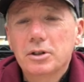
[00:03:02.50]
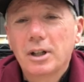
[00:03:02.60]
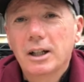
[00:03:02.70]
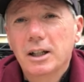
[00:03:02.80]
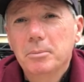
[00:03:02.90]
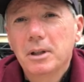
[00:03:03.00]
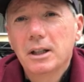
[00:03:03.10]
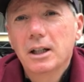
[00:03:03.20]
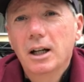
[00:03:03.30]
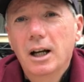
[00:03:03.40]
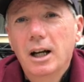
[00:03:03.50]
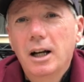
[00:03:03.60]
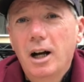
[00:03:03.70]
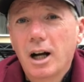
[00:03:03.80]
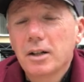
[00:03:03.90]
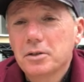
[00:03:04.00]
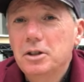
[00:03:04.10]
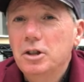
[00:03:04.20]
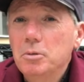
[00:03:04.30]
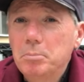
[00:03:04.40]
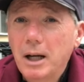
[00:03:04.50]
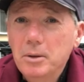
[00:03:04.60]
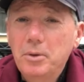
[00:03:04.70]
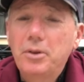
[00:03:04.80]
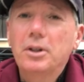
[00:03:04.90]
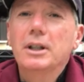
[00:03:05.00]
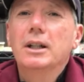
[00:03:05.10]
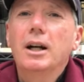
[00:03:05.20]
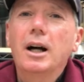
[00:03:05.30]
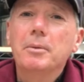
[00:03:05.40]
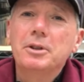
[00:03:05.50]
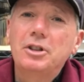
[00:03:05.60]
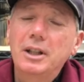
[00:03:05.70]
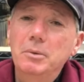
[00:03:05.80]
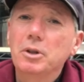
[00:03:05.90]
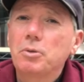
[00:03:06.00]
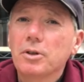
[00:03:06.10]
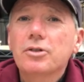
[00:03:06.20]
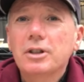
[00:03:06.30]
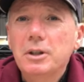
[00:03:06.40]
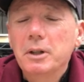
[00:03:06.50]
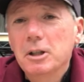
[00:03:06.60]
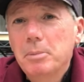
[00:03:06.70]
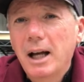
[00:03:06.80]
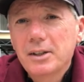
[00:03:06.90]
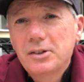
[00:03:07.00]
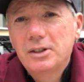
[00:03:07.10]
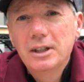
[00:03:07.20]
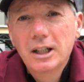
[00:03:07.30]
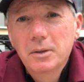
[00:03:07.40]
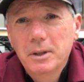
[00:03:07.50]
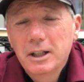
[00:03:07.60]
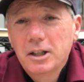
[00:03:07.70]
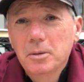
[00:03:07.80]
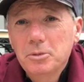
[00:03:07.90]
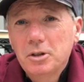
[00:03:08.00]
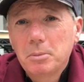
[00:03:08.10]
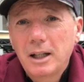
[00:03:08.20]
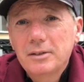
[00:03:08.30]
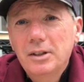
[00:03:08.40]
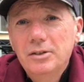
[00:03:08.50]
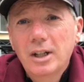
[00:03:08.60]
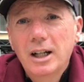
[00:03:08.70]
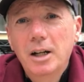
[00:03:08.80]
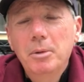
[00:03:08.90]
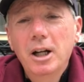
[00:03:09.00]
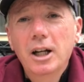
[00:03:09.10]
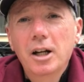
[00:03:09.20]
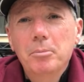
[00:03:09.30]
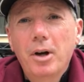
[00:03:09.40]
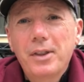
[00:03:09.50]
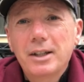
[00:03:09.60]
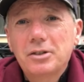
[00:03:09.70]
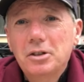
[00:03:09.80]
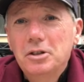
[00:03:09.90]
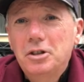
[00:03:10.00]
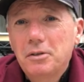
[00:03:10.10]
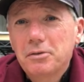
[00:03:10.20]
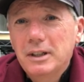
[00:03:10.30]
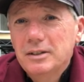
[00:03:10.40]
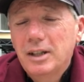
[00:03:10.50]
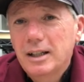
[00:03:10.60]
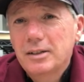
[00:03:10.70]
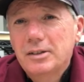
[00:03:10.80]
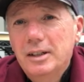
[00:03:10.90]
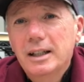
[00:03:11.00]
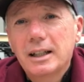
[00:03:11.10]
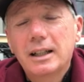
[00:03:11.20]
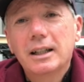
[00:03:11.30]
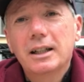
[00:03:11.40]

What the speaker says: time. I often do both, and we see which ones are doing the best when it comes to planting time. But they're such a fantastic